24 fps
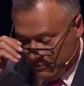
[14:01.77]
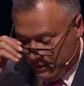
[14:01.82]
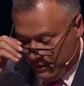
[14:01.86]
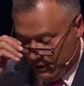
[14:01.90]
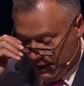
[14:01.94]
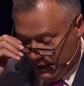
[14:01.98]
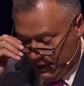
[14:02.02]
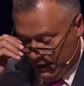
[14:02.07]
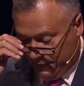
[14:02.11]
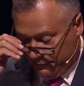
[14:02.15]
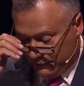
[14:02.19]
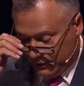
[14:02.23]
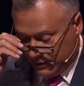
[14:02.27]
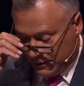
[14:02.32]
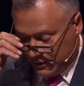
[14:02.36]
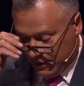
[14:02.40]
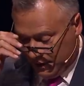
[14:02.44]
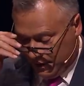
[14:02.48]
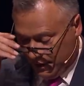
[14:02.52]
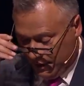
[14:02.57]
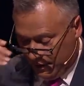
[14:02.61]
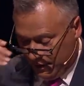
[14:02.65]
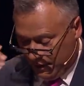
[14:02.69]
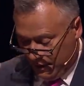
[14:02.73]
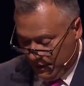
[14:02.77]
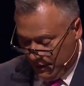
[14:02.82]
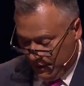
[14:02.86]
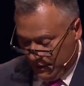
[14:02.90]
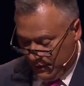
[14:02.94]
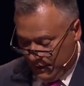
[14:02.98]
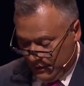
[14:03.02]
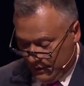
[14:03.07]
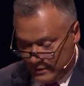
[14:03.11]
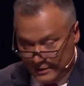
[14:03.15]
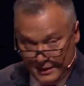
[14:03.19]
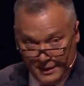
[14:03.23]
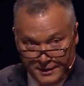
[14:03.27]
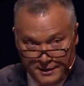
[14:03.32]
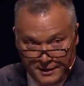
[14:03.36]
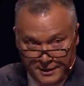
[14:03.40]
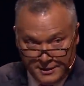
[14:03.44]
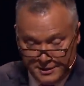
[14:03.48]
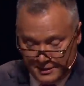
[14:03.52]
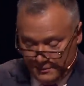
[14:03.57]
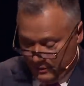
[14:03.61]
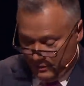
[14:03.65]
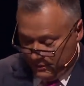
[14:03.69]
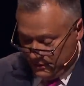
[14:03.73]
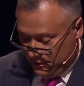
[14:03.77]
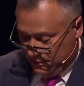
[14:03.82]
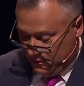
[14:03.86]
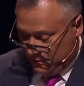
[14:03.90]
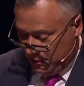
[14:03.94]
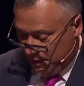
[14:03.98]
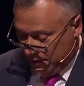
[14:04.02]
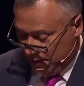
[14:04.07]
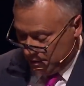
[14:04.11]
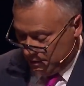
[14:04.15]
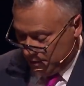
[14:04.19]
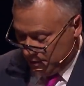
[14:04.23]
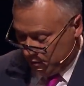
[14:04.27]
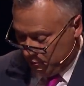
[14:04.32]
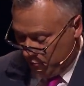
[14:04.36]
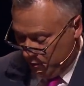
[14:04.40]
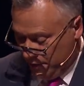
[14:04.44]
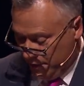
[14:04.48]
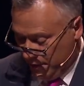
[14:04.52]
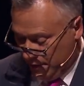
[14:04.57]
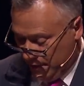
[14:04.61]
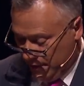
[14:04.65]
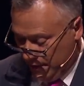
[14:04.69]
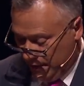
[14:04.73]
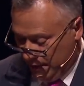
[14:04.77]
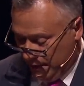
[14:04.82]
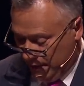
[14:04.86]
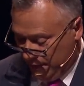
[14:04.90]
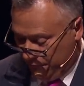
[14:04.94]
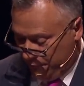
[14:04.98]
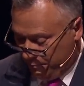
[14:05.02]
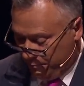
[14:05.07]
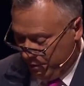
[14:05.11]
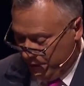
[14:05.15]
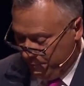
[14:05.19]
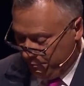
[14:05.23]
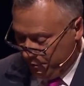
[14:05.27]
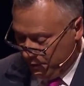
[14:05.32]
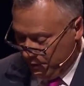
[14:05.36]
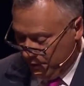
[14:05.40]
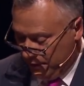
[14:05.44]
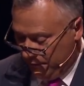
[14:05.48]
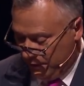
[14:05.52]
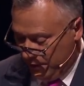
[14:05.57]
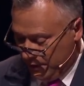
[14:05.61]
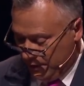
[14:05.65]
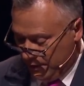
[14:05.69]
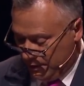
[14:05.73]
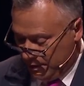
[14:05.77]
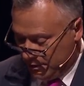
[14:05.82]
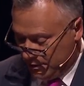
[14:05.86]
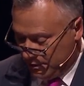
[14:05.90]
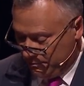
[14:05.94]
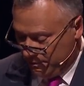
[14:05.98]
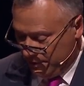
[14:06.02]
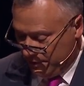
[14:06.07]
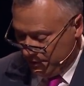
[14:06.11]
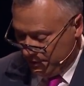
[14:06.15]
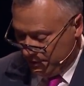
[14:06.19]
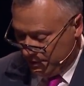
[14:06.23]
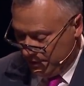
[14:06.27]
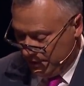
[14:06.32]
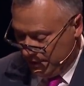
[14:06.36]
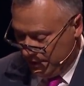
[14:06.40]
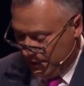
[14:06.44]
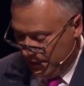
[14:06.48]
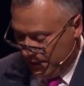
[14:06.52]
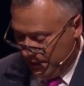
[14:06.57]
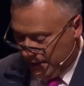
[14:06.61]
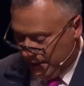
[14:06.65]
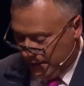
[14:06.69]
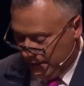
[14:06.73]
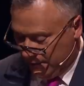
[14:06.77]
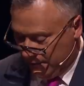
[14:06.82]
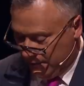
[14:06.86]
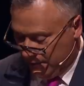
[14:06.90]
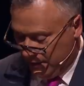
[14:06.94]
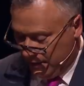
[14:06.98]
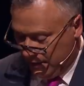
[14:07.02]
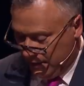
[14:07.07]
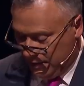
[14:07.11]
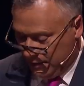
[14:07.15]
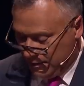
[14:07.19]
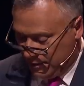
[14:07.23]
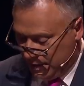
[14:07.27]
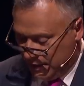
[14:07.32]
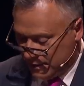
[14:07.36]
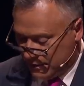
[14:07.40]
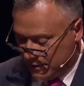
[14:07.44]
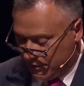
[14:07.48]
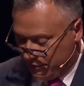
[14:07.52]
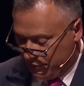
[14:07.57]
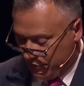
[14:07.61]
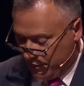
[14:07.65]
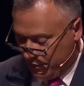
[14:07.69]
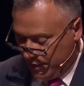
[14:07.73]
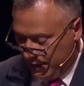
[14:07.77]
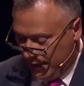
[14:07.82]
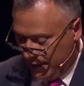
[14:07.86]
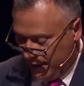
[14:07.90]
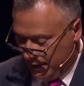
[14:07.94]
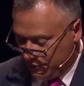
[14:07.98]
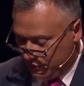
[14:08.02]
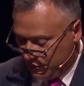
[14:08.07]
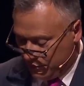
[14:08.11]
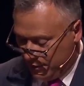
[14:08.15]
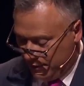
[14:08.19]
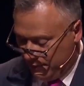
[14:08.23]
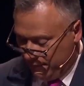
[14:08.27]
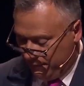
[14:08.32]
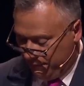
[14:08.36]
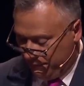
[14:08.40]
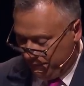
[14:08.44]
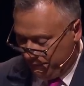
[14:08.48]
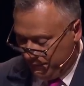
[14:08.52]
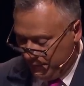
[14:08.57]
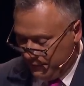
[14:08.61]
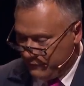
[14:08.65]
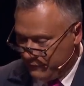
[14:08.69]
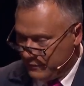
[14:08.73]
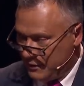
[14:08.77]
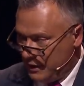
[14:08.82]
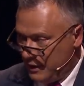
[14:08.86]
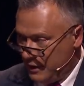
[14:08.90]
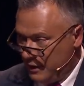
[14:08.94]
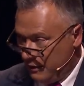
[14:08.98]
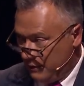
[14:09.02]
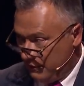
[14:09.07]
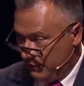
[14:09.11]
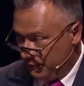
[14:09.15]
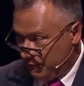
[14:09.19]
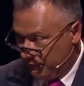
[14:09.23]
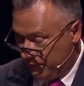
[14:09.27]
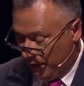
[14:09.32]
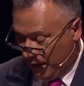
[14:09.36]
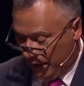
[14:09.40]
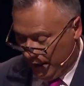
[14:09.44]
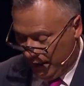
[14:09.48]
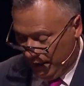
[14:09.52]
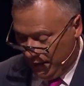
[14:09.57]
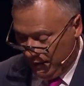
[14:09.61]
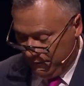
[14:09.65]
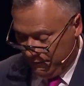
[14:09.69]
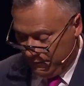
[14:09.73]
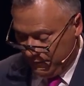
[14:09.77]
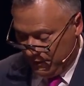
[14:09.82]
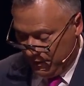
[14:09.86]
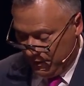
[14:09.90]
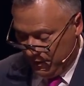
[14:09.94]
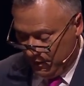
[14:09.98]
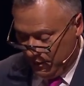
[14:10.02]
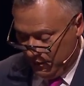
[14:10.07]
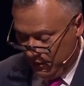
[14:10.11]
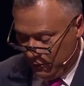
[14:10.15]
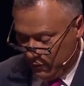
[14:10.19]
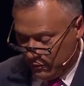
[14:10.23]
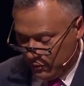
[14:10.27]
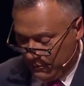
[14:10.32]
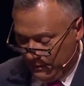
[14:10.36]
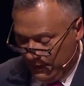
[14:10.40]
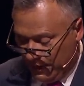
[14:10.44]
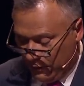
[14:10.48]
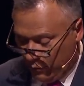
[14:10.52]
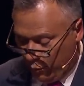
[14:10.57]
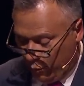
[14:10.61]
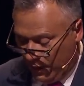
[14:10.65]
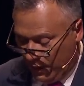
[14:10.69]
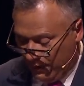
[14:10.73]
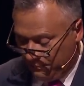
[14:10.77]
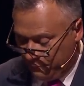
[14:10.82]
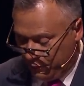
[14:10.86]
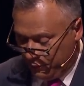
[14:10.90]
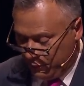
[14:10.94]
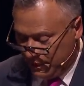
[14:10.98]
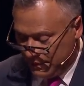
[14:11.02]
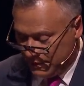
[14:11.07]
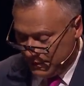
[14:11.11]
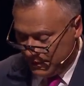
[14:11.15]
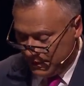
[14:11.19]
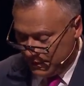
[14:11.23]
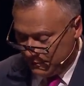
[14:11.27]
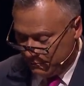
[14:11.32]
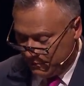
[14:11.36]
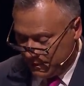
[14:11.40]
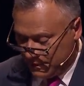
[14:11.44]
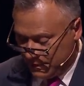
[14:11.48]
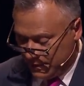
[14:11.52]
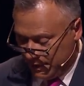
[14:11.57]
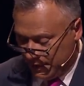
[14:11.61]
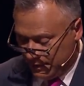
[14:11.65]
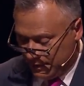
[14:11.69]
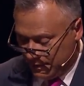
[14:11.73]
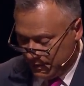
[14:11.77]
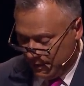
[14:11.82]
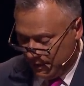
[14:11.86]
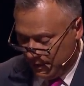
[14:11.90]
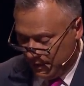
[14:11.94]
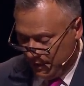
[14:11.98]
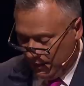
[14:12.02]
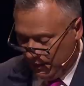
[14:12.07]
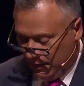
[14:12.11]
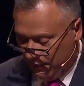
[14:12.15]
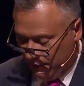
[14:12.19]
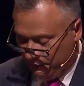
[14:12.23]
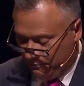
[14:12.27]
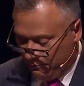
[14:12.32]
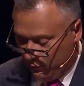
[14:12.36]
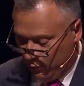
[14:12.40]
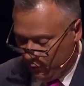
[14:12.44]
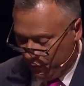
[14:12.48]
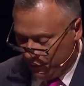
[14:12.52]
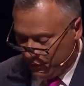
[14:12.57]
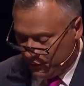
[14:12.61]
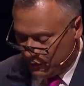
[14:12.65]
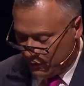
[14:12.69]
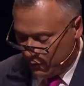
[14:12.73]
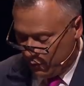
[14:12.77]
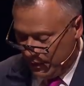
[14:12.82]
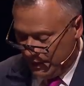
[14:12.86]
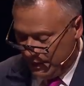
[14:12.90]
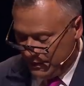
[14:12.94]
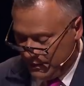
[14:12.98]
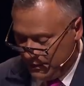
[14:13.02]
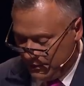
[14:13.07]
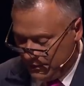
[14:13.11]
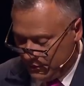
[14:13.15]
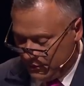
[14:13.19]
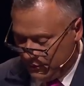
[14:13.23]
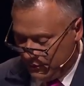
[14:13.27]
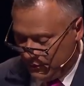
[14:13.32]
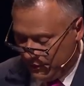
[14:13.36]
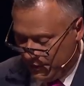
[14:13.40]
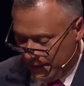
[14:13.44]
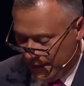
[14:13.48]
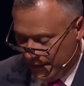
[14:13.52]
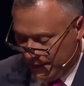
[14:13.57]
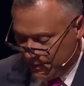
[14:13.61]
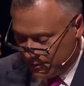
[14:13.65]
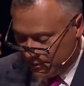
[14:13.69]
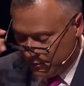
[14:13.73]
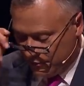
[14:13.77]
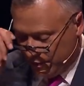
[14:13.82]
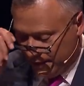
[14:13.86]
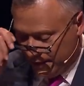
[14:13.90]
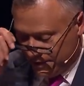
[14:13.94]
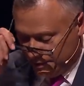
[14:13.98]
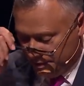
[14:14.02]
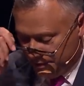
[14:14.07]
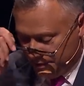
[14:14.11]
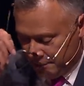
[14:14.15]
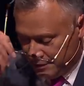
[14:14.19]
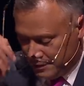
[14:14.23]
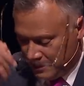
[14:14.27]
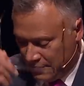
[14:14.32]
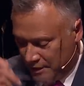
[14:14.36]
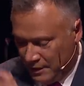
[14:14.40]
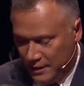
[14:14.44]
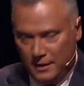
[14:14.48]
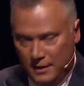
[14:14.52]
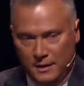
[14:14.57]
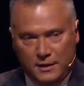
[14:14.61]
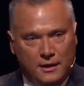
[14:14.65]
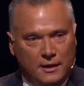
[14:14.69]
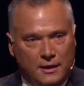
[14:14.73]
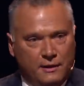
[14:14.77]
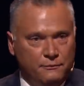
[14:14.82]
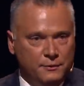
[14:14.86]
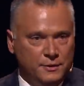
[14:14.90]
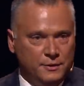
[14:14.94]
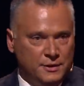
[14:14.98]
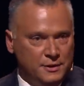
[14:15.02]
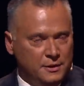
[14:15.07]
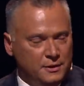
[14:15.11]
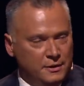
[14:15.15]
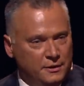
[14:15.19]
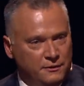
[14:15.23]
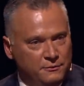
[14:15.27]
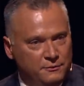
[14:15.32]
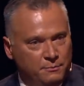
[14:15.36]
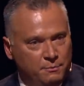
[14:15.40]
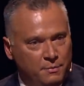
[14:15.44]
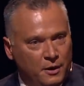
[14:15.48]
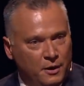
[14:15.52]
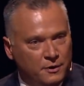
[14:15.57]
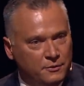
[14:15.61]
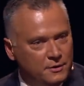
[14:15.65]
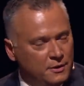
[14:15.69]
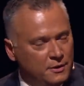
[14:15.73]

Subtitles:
me, I have to say. Senate estimates just this week, for people living in disability care, just 355, or about 1.6% of more than 22,000 residents, have received both